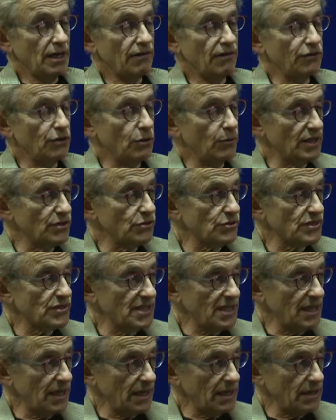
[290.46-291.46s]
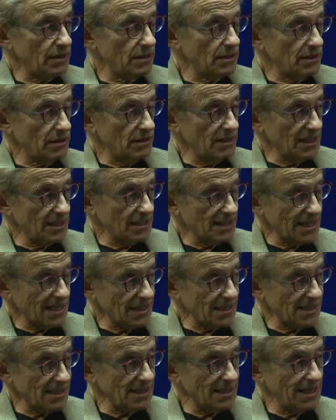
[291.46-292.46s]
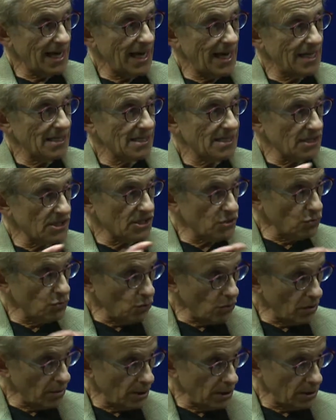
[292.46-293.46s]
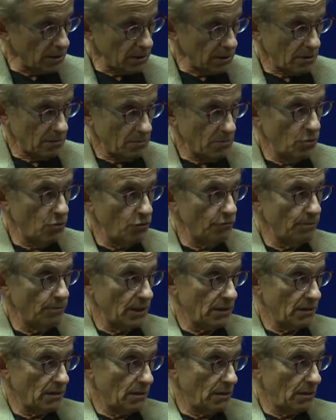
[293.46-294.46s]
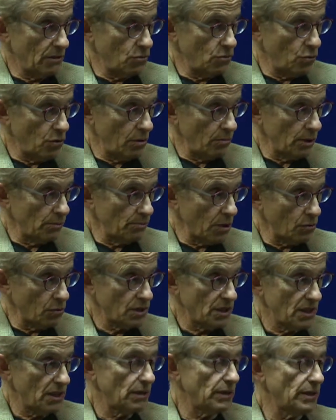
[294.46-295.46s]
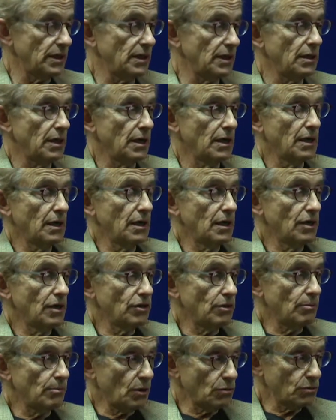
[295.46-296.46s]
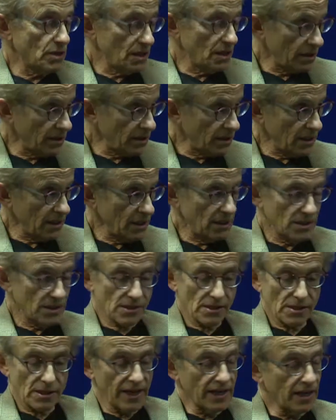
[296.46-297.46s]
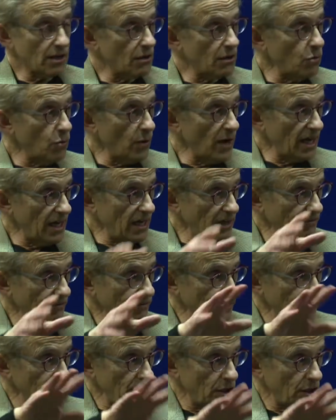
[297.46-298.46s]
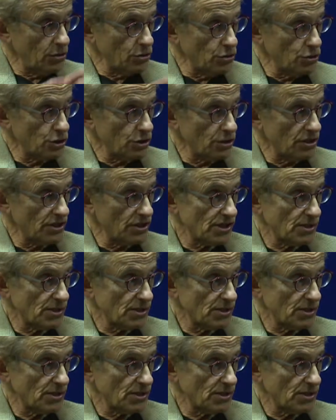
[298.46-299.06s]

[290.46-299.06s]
if you understand the intestine has its normal movement, a normal motility, the motility is like a wave in the ocean, a